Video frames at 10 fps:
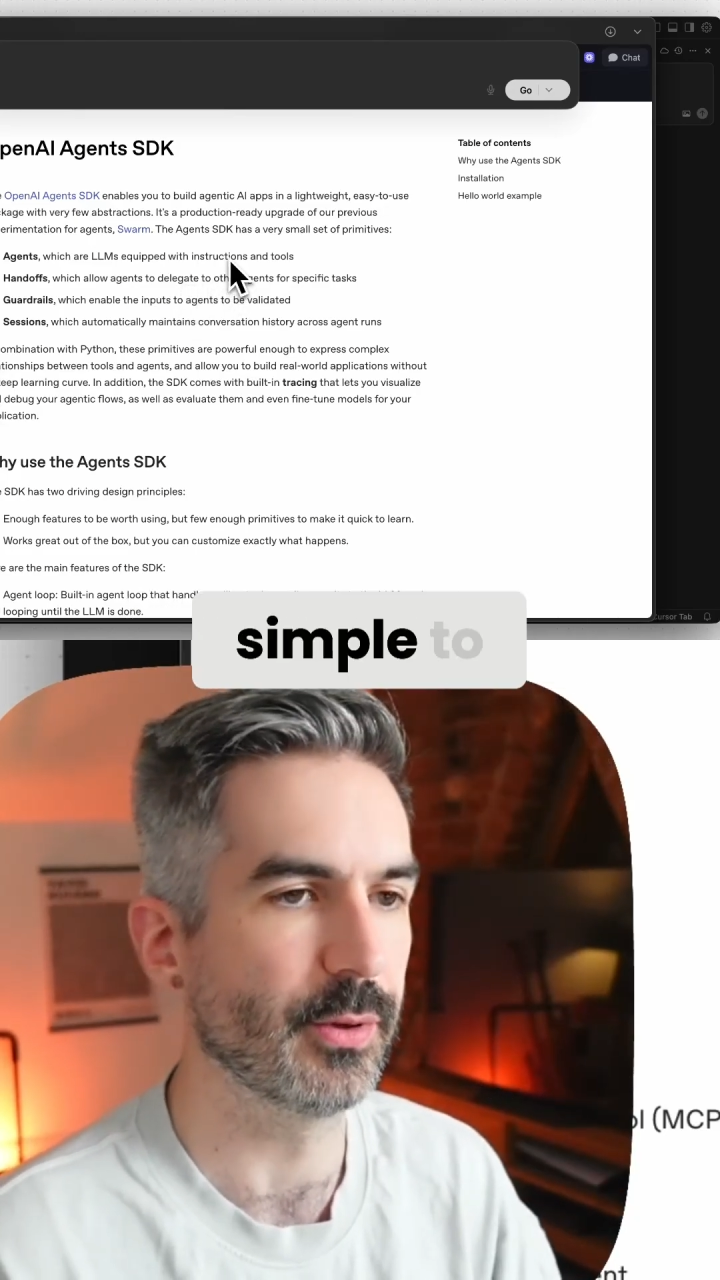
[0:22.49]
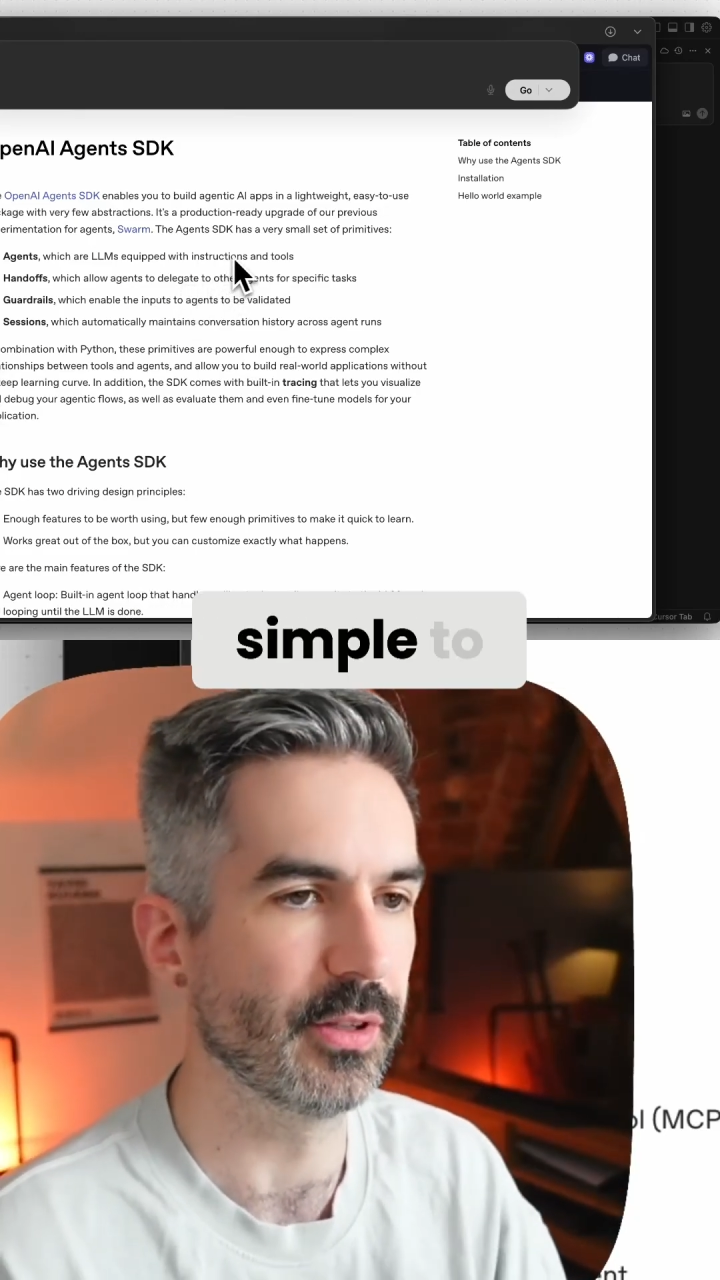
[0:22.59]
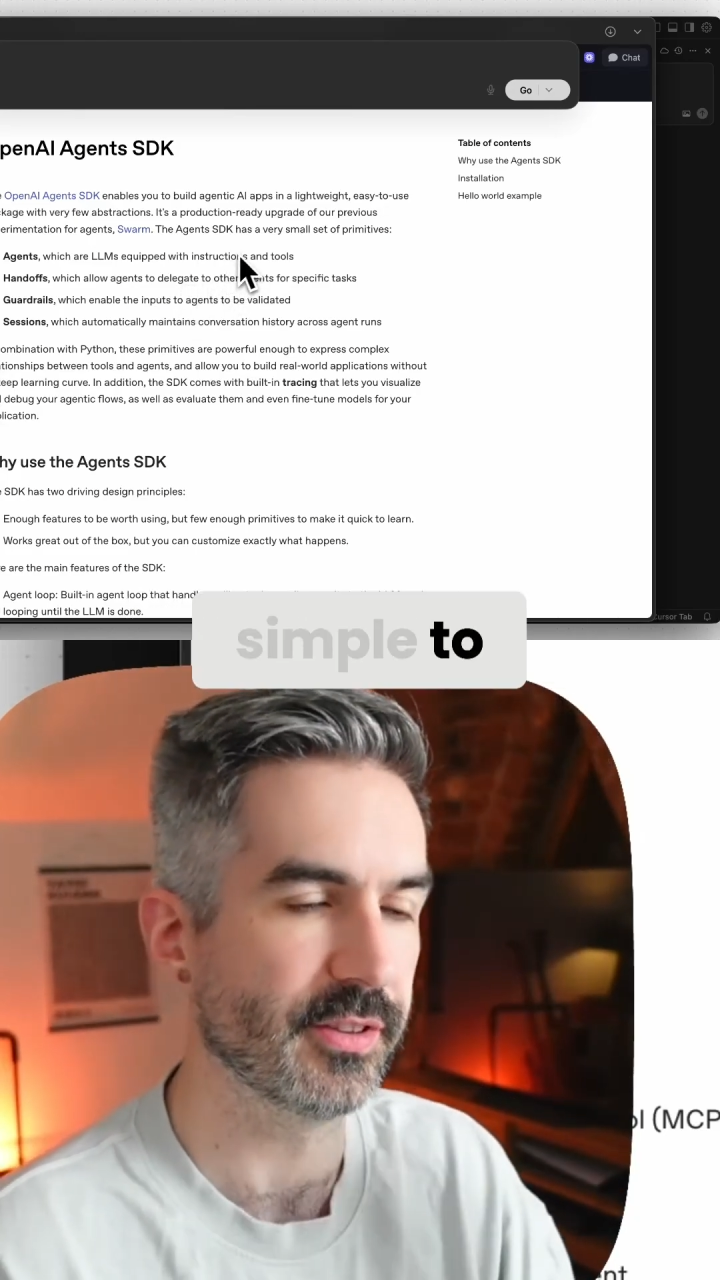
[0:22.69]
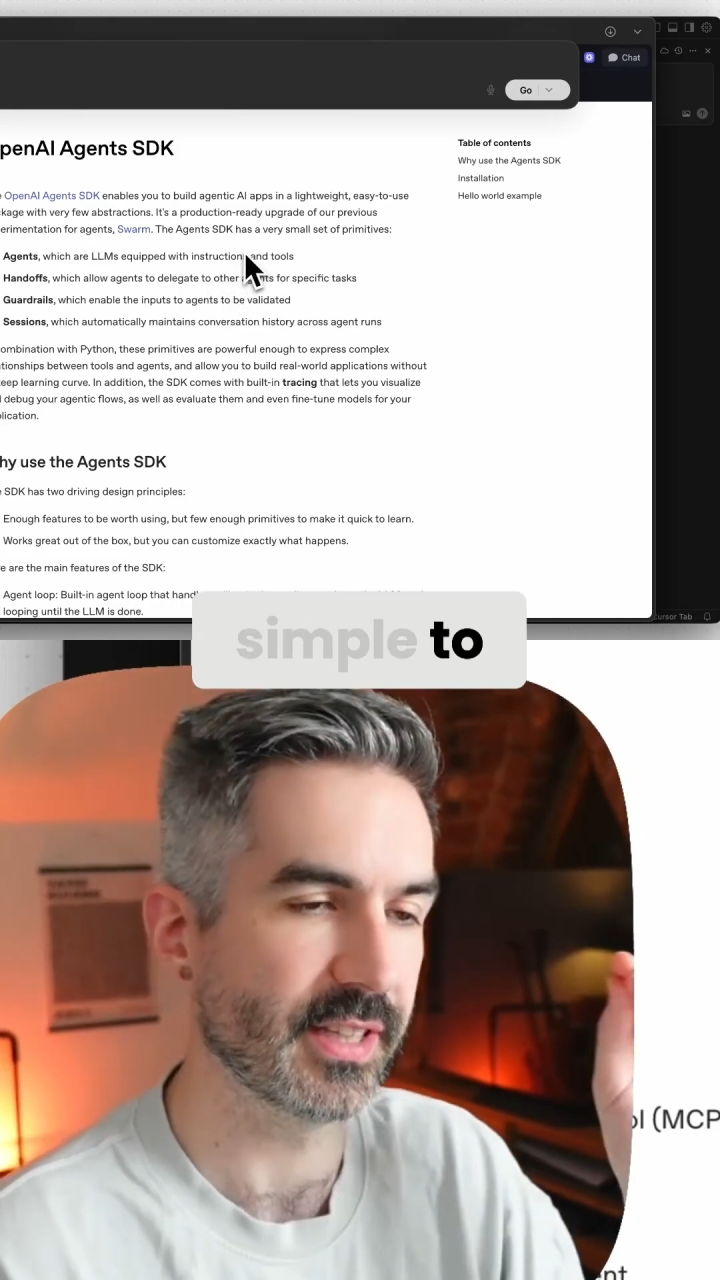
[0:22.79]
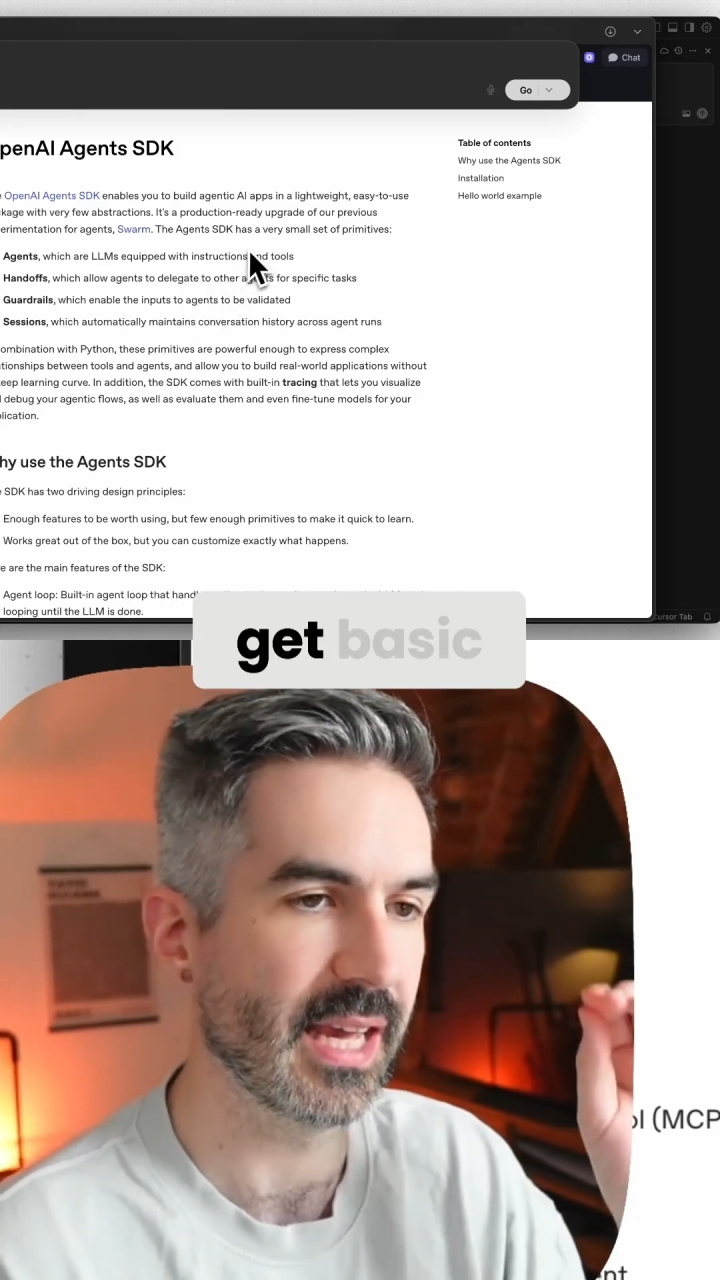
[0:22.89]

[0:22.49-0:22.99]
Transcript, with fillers: to get a